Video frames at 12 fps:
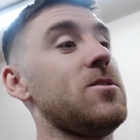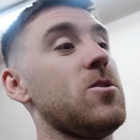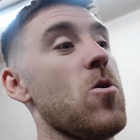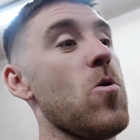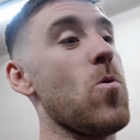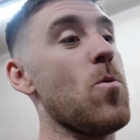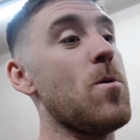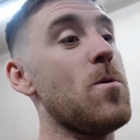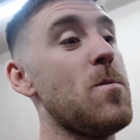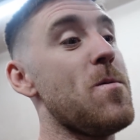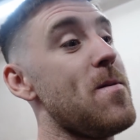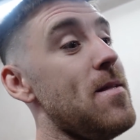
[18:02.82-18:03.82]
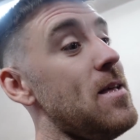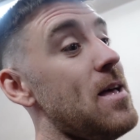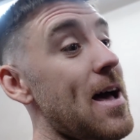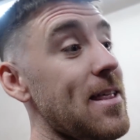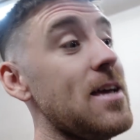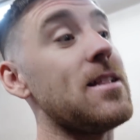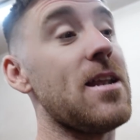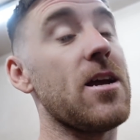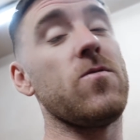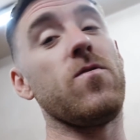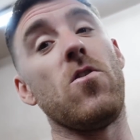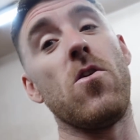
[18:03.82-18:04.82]
So I think the
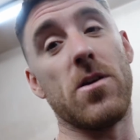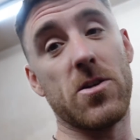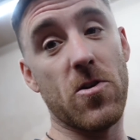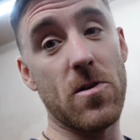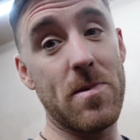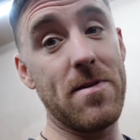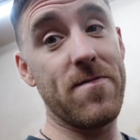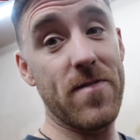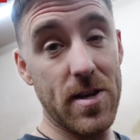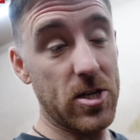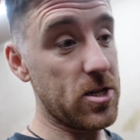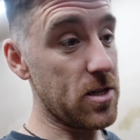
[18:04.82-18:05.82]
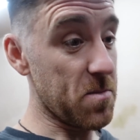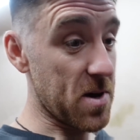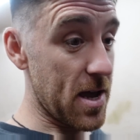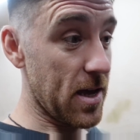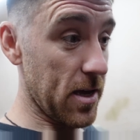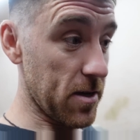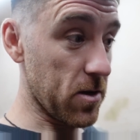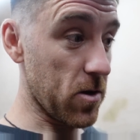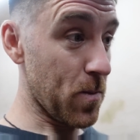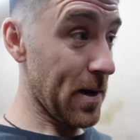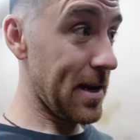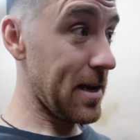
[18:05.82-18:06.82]
next vlog is going to be finishing the bike
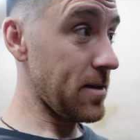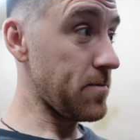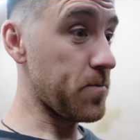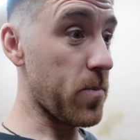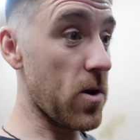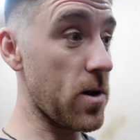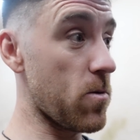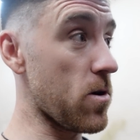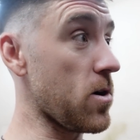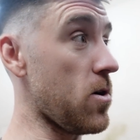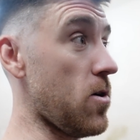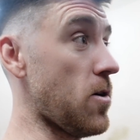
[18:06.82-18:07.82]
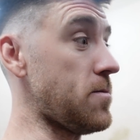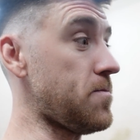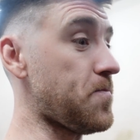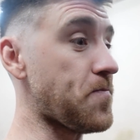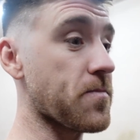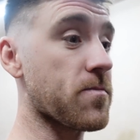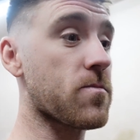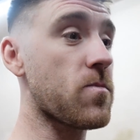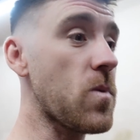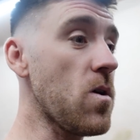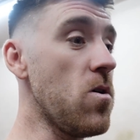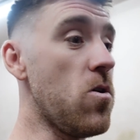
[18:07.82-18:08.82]
completely, body work on,
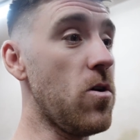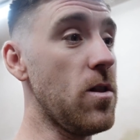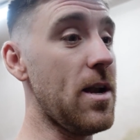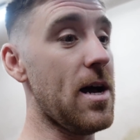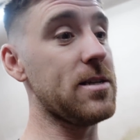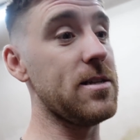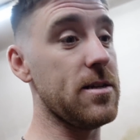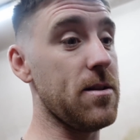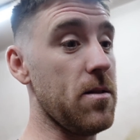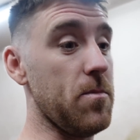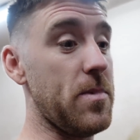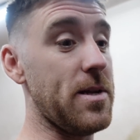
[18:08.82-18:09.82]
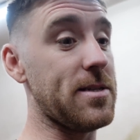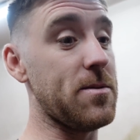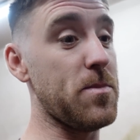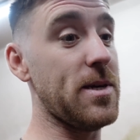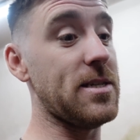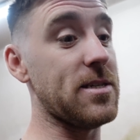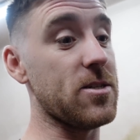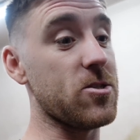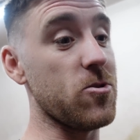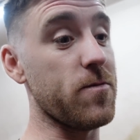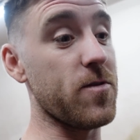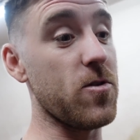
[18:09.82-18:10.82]
all the last little bits and pieces.
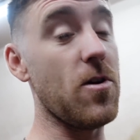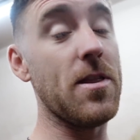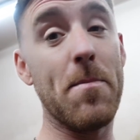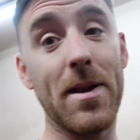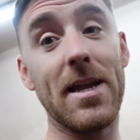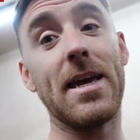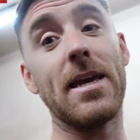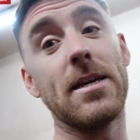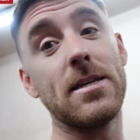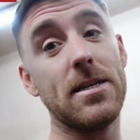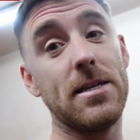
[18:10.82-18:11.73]
So for all the bling,